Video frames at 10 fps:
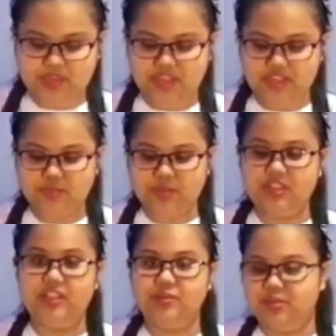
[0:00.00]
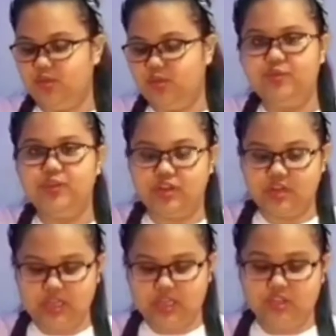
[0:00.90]
I can smell the lemon all over
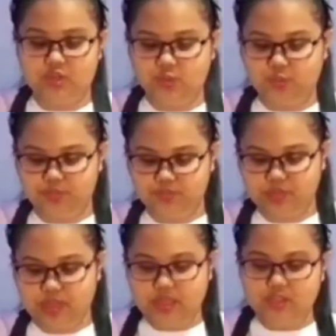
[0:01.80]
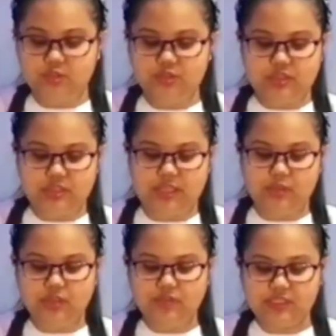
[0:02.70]
the room. So,
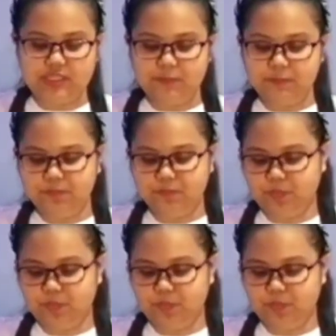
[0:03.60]
like what I've said,